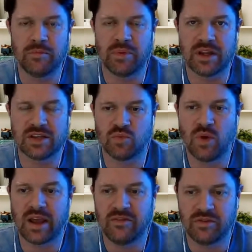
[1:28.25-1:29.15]
But his
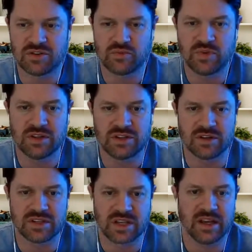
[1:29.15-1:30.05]
wife, who's a realtor,
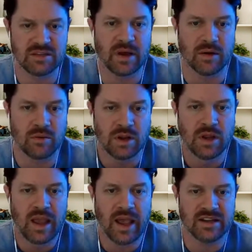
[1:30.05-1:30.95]
has kicked him out,
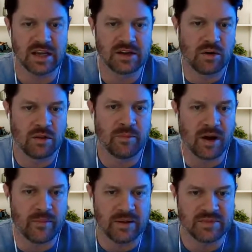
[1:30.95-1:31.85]
and he's had to go to the
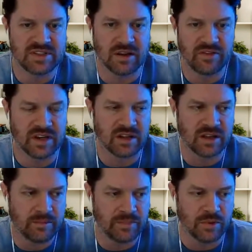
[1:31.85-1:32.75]
bar by himself in
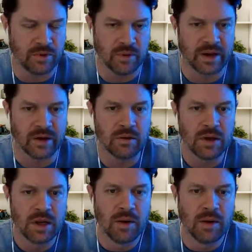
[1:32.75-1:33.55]
Italy. Who I know.